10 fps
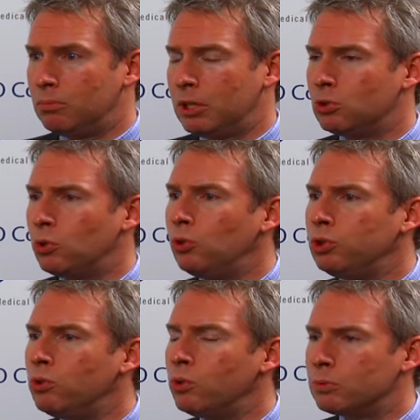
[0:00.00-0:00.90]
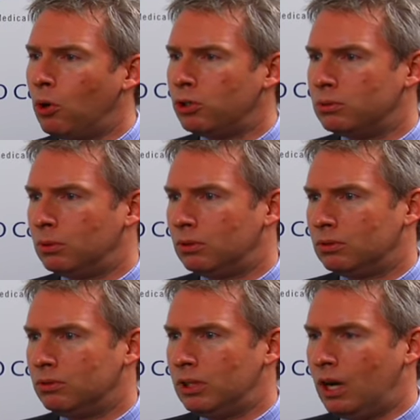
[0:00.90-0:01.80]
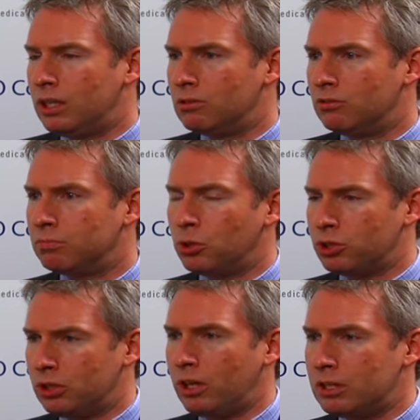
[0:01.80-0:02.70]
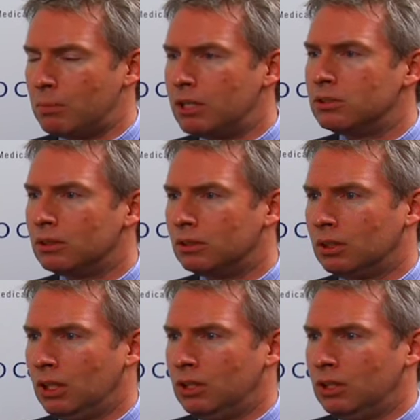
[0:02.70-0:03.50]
Because we all knew it was possible, the idea of personalized medicine,